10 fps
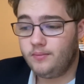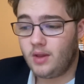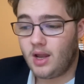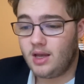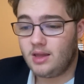
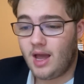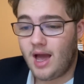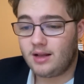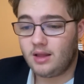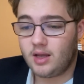And they
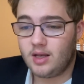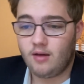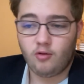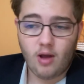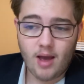act like it
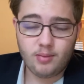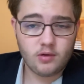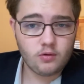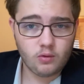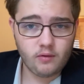never
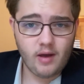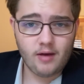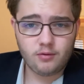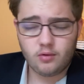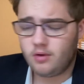happened sort of
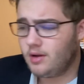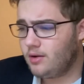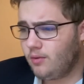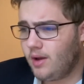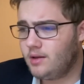after.
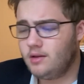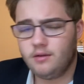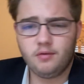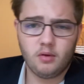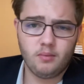Granted, the
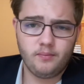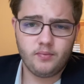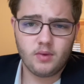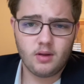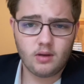film
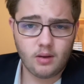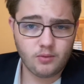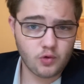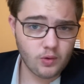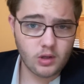
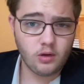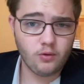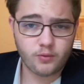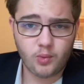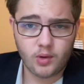comes to a
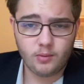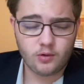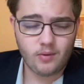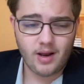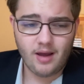close pretty
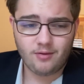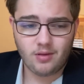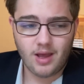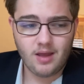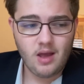much right after
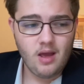that.